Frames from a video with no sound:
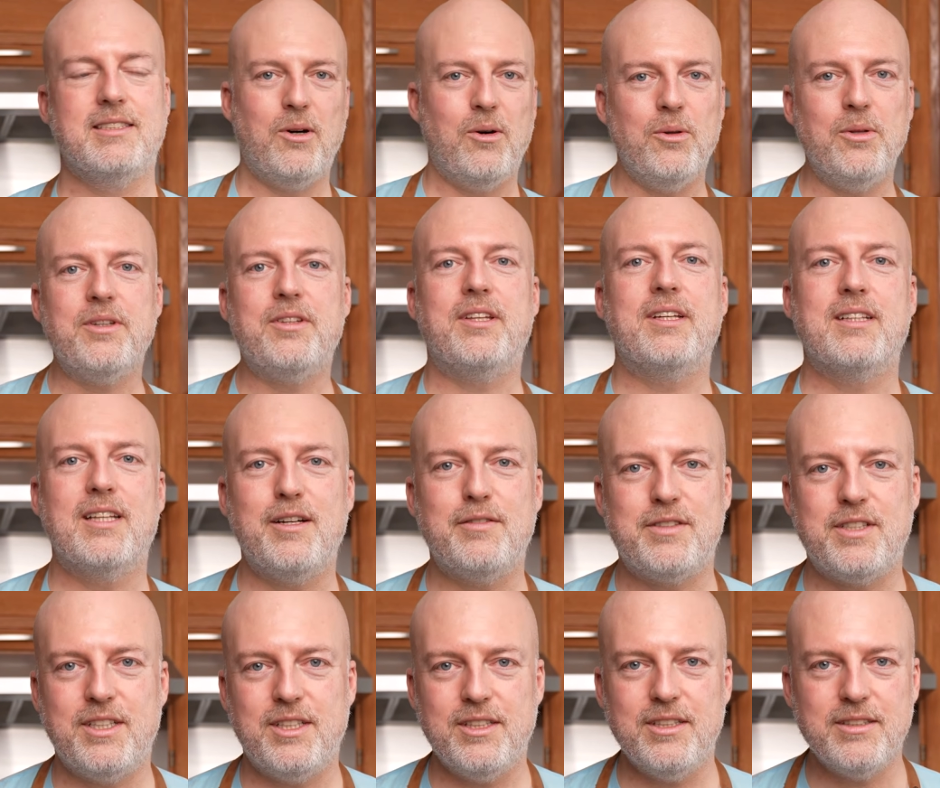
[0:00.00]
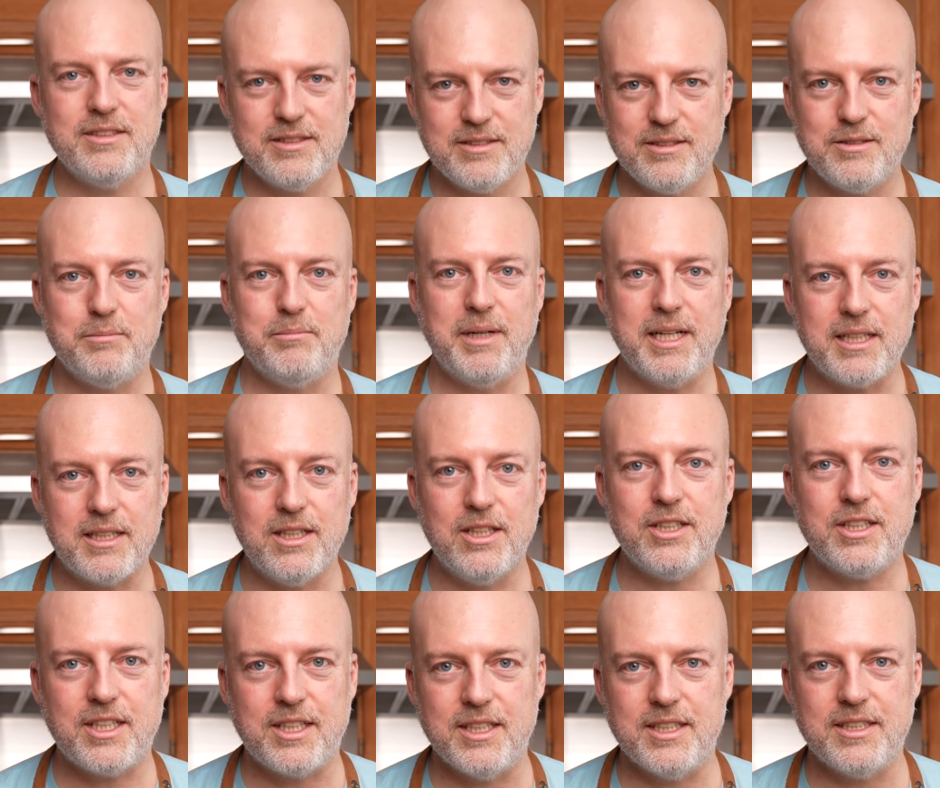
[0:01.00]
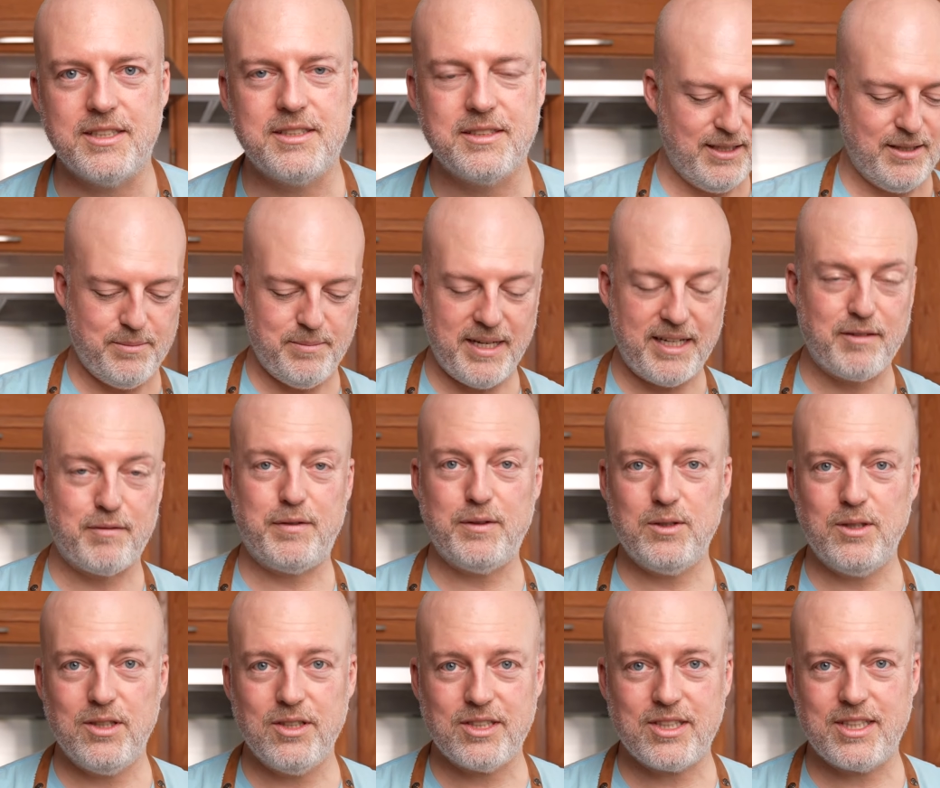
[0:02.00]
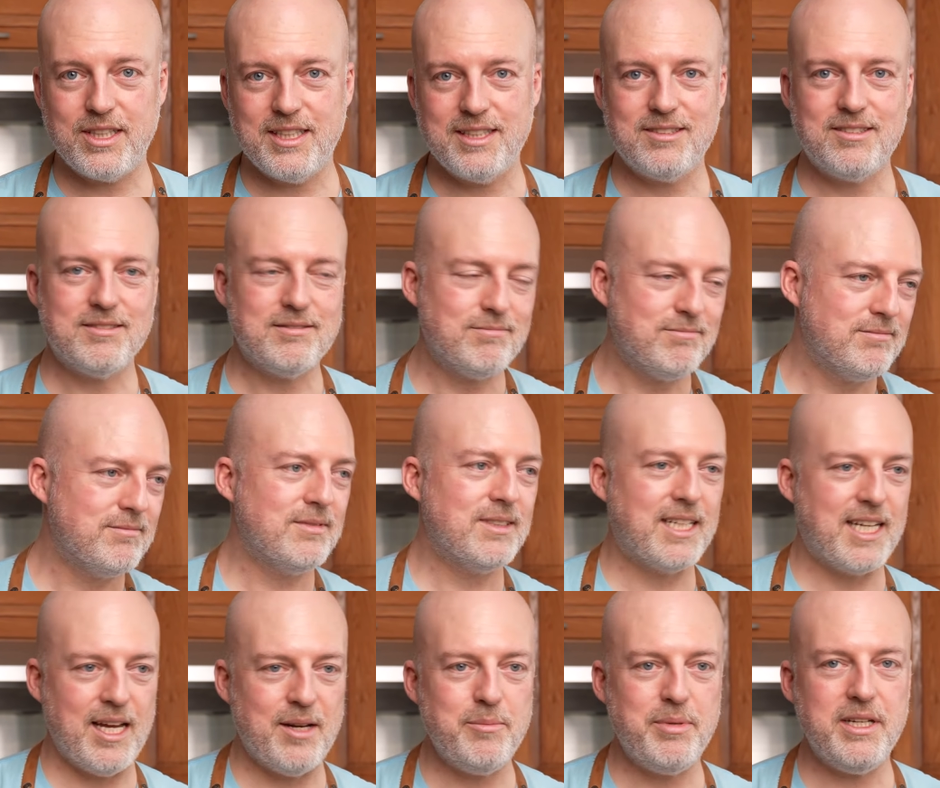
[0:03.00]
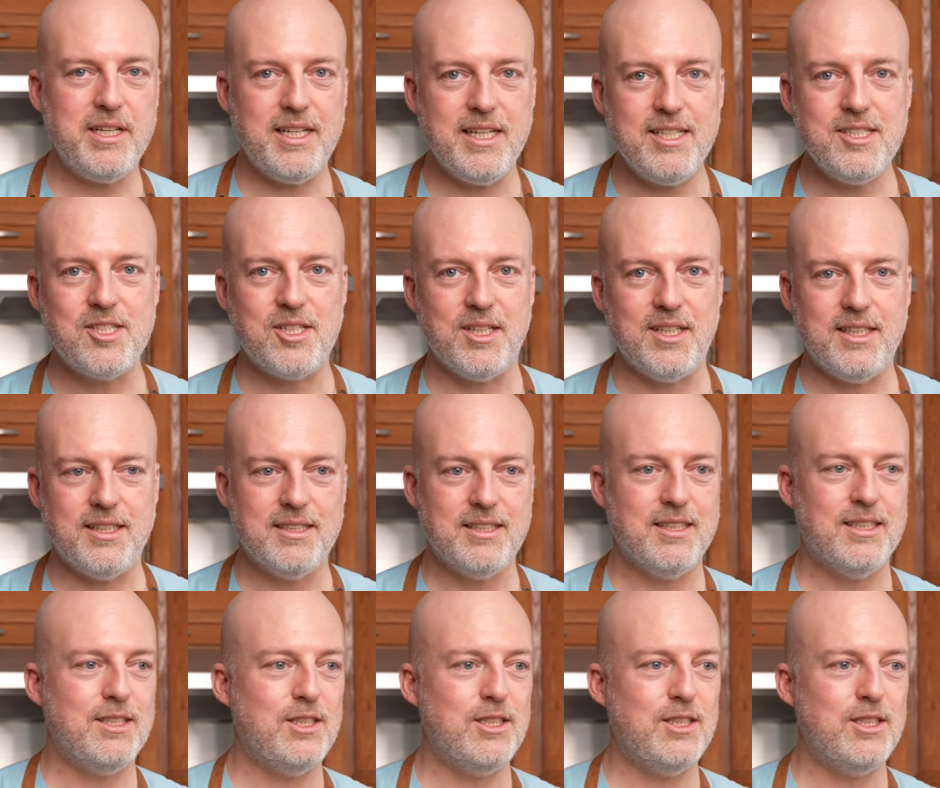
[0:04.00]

Only thing left to do, make it look good. Making food look good can be easy.